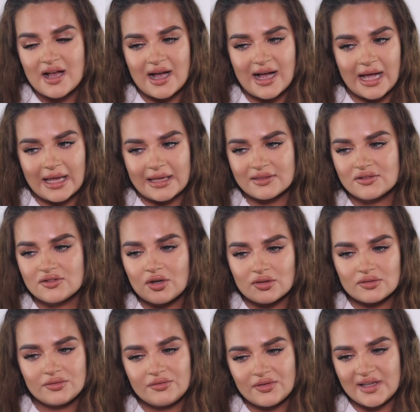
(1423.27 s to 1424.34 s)
I
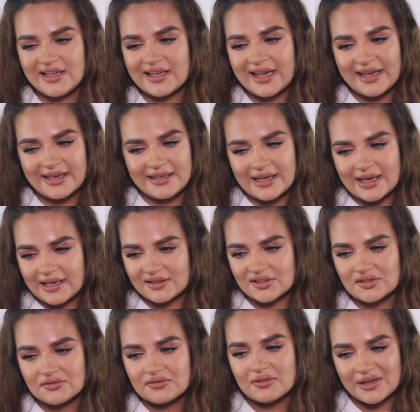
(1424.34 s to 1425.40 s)
don't think any
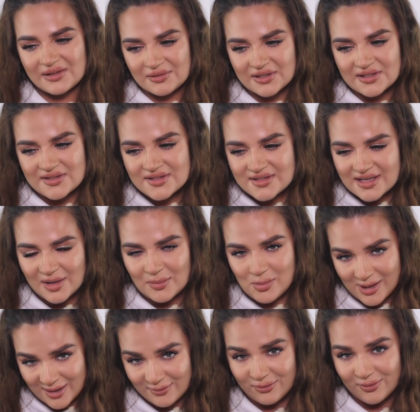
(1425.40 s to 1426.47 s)
other fragrance
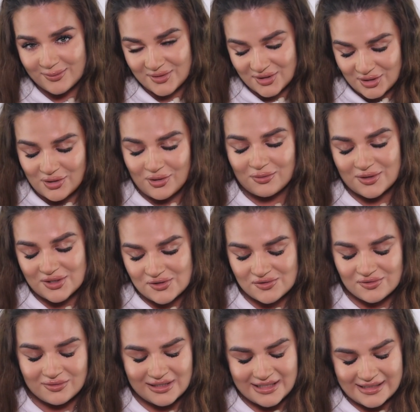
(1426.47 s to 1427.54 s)
apart from the
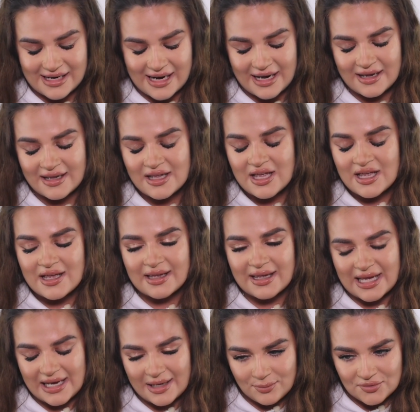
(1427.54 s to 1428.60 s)
original Lira
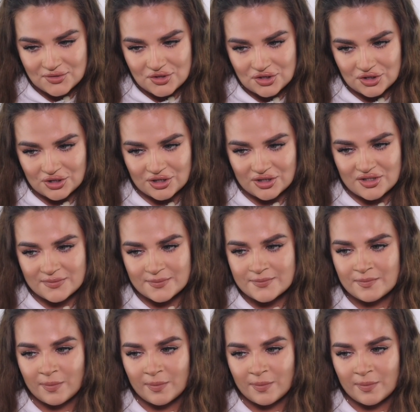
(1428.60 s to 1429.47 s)
captured